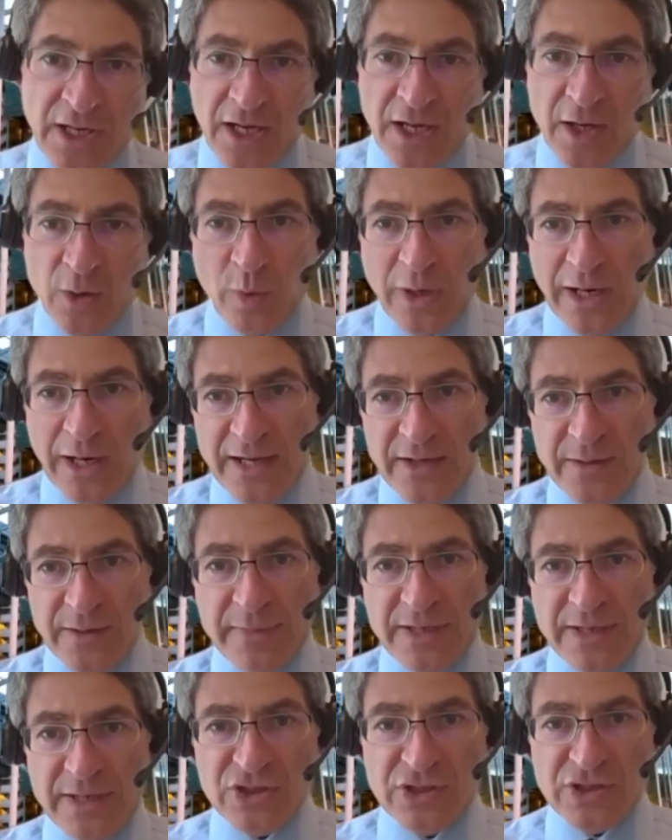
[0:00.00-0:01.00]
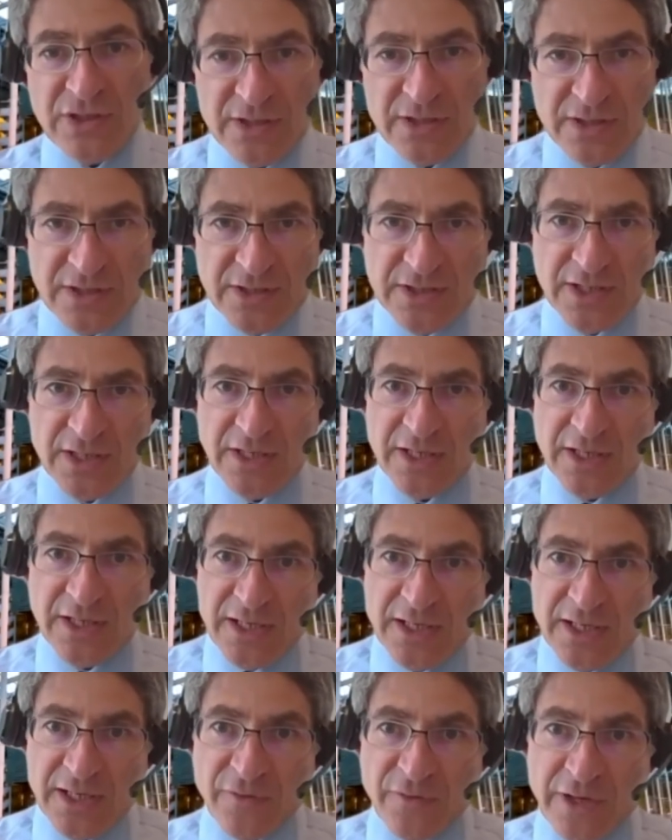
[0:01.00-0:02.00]
Well, Adam mentioned that
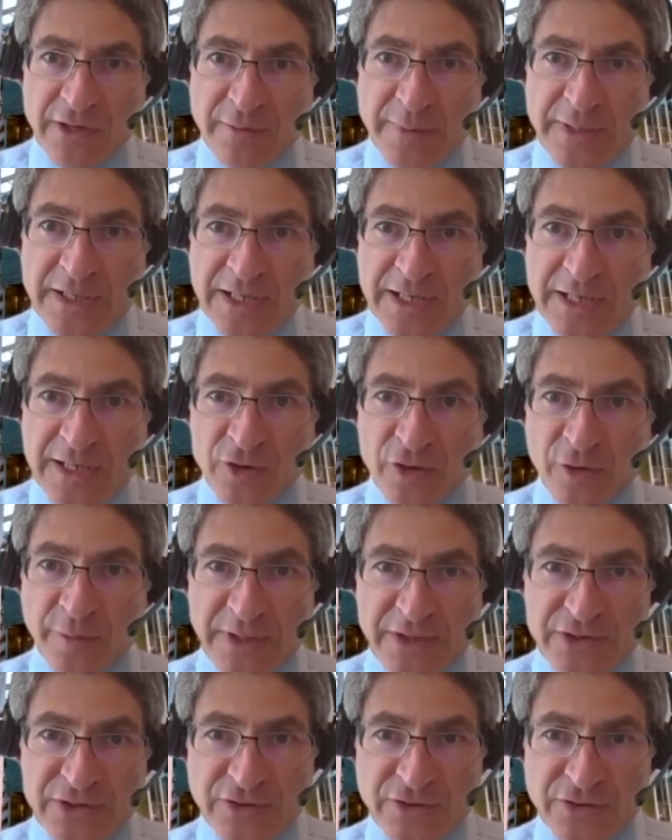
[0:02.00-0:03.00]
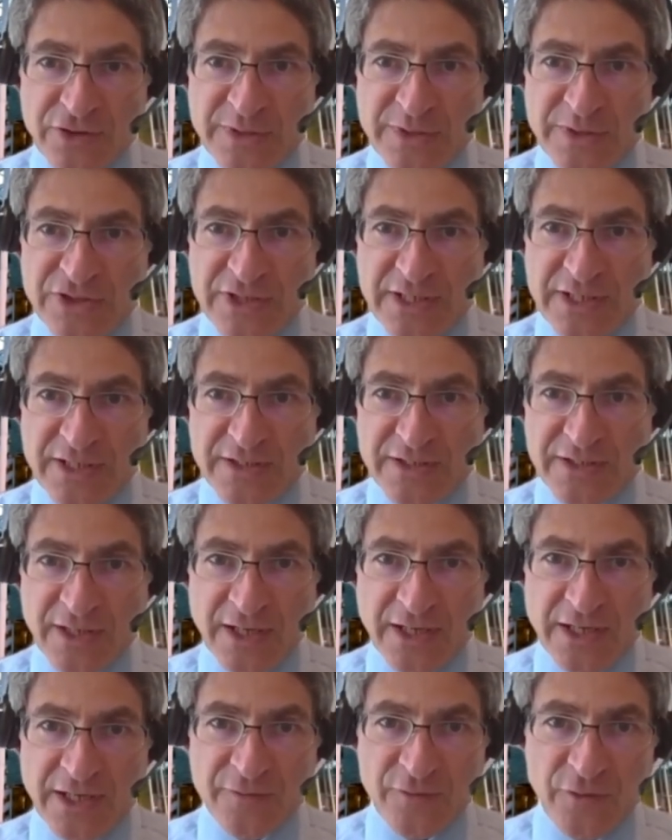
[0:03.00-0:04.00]
environmental economics used to be seen as a
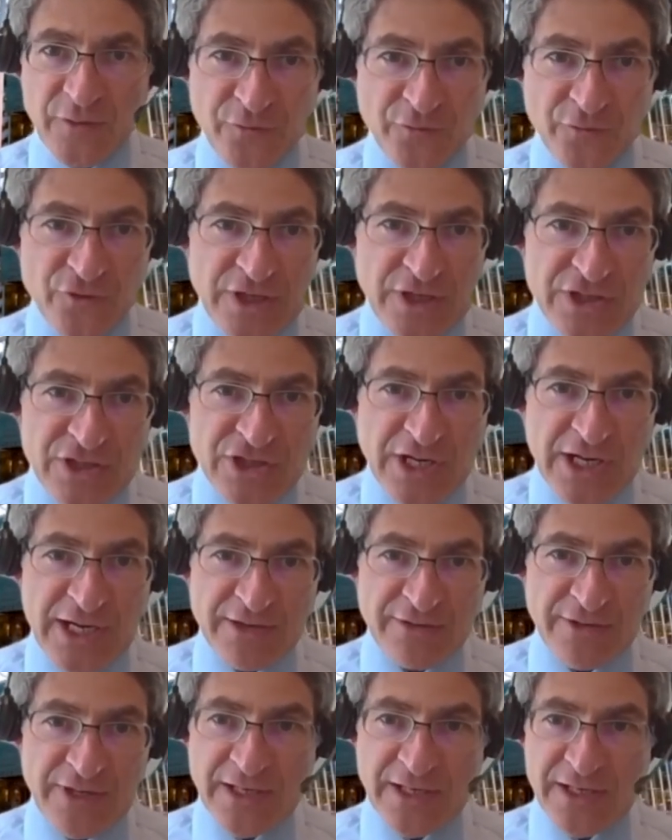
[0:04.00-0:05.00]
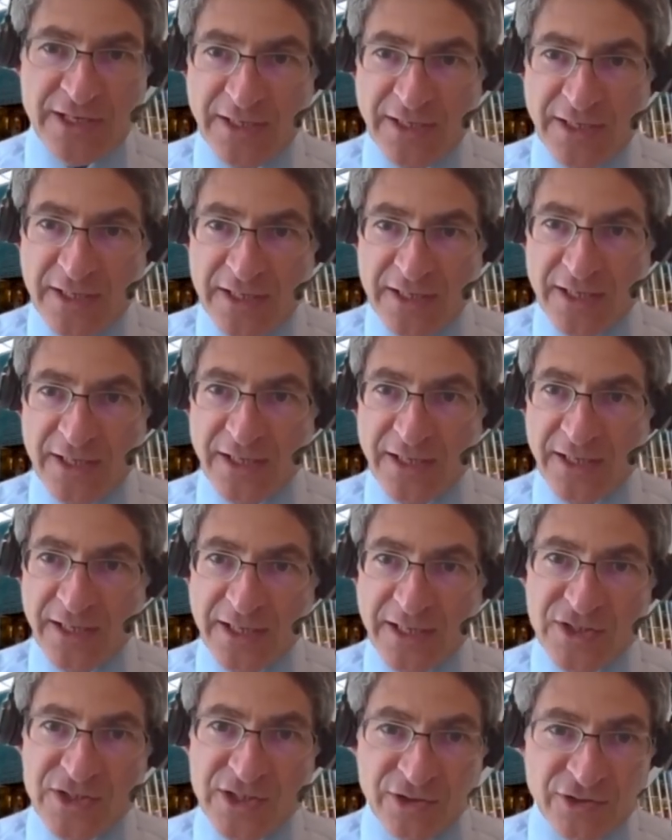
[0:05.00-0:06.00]
kind of a fringe area
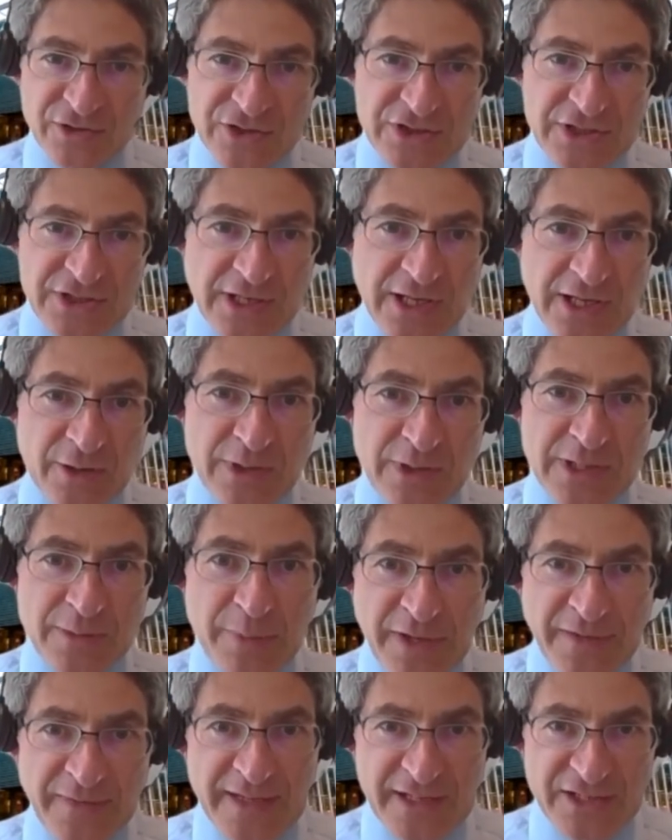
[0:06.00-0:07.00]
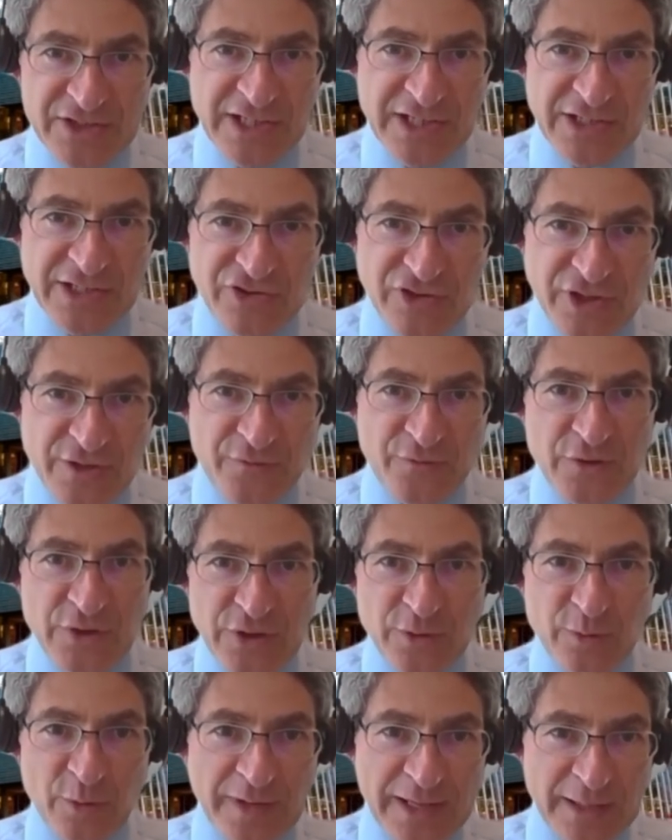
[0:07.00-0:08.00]
indulged in only by the eccentric few.
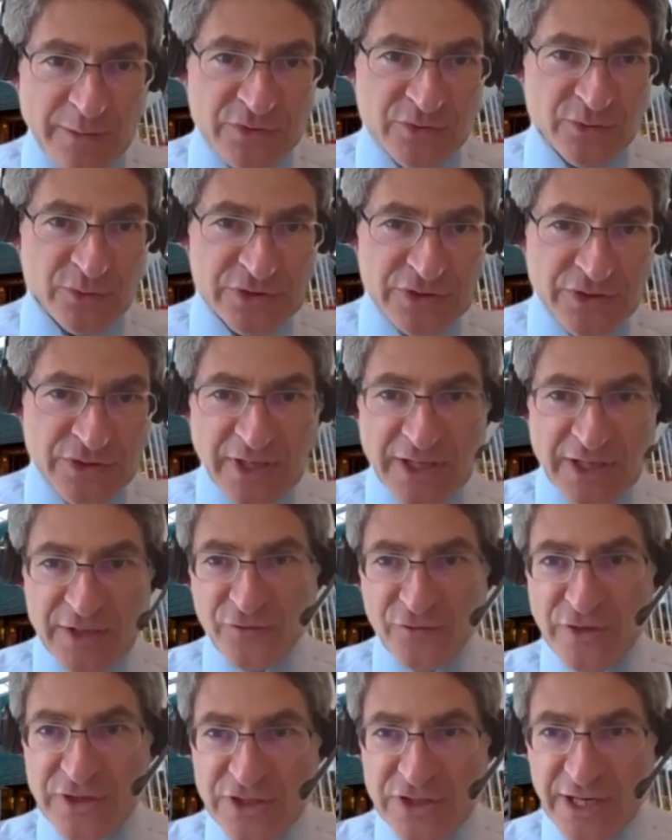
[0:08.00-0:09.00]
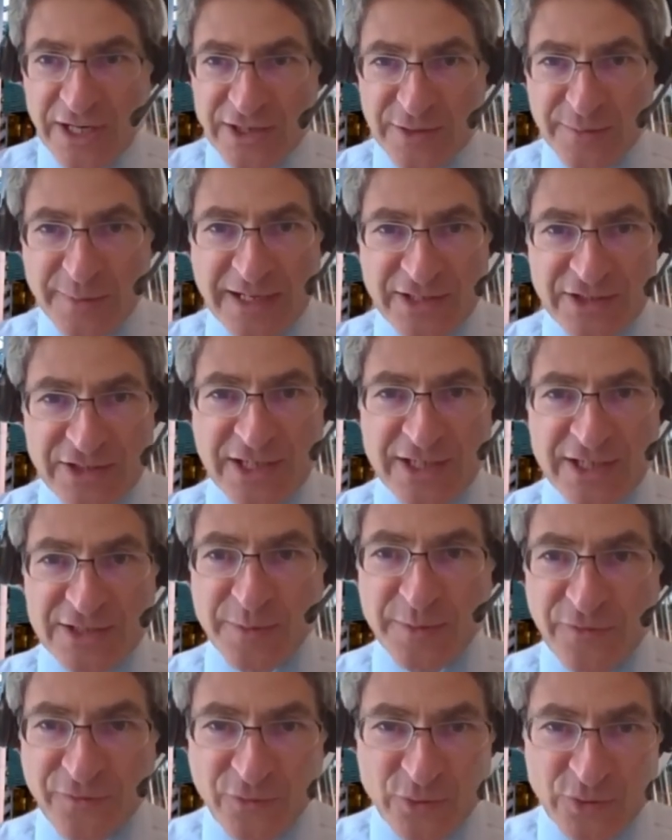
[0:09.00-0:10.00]
Well, that was also the case for intangible assets,
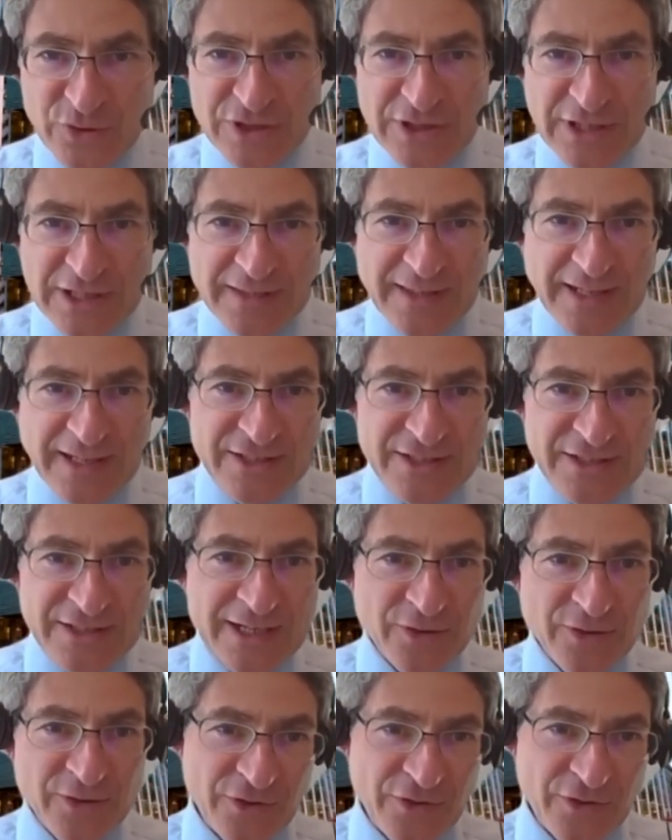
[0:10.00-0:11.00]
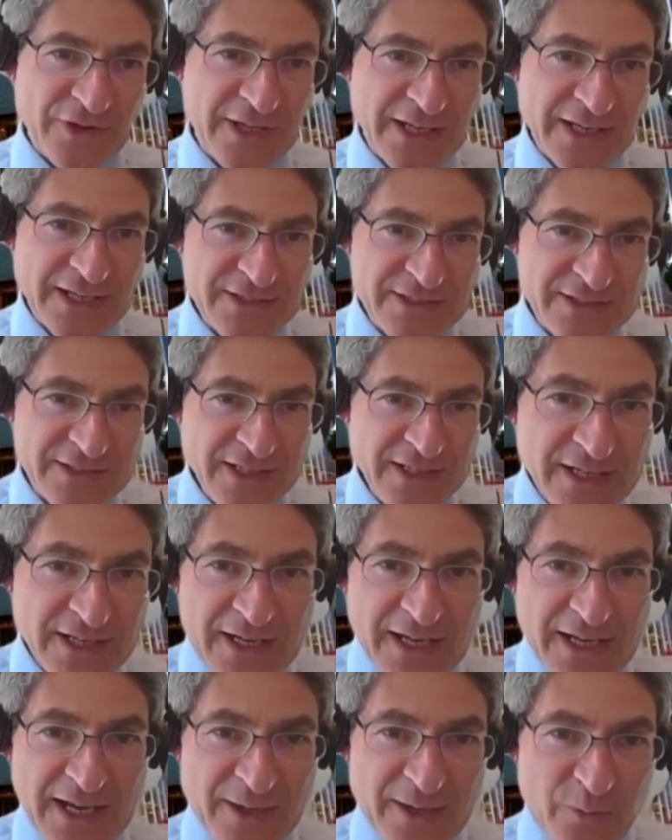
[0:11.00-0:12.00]
but fortunately that is now not the case.
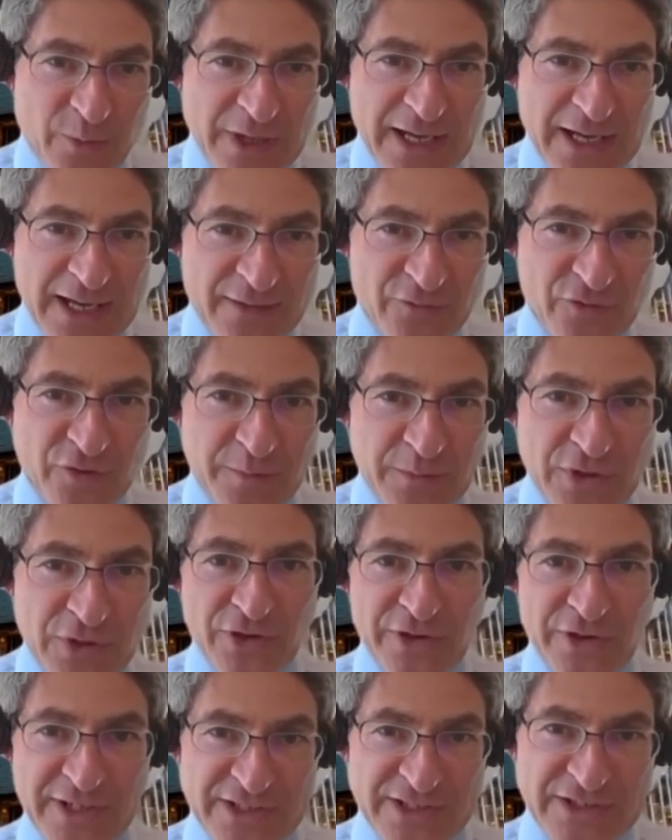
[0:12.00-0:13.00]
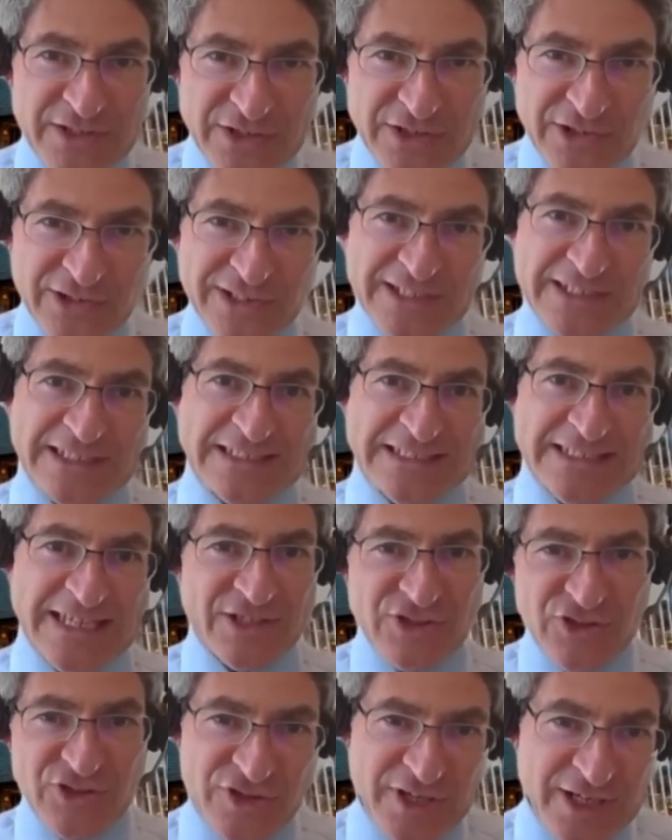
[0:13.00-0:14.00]
And we have some
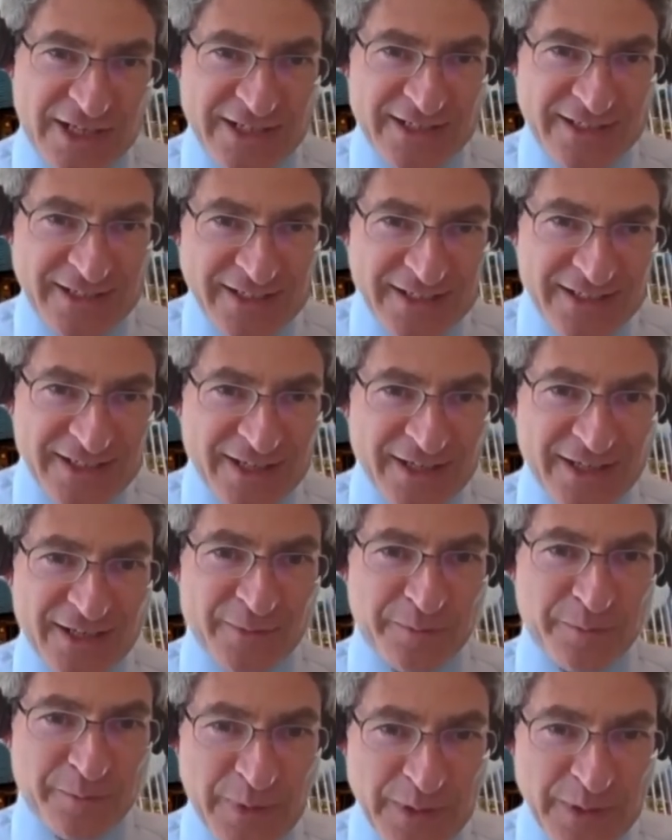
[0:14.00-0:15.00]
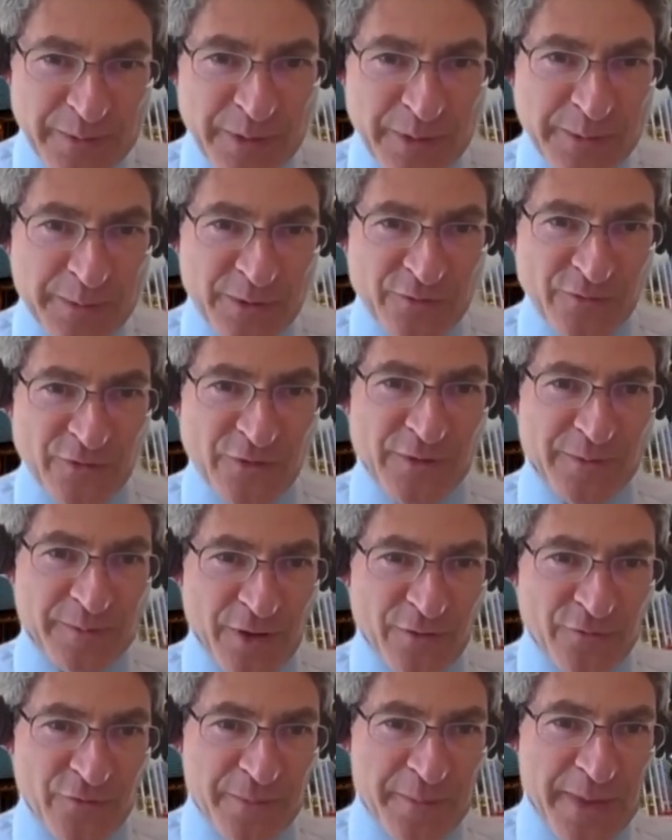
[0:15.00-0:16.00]
non-eccentric people
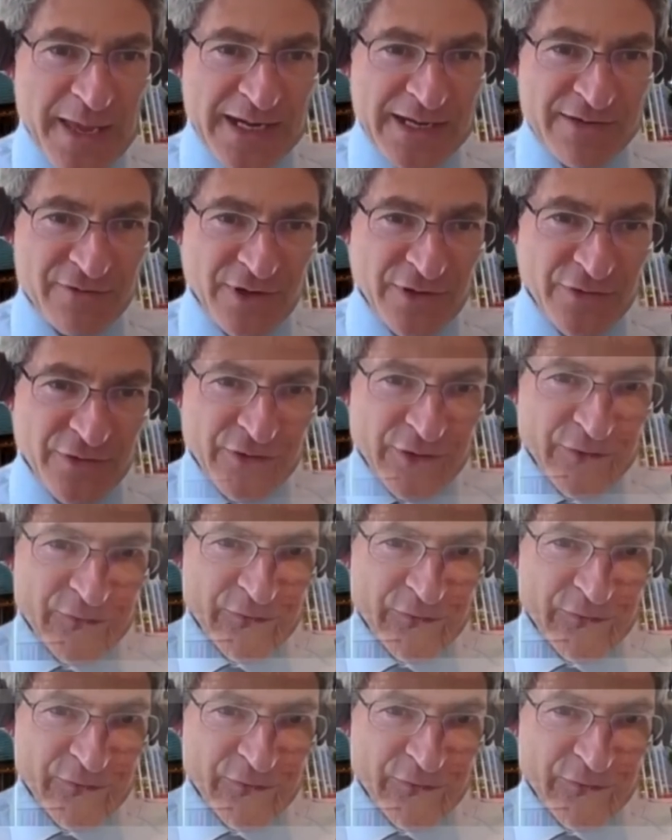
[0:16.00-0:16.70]
of the many rather than the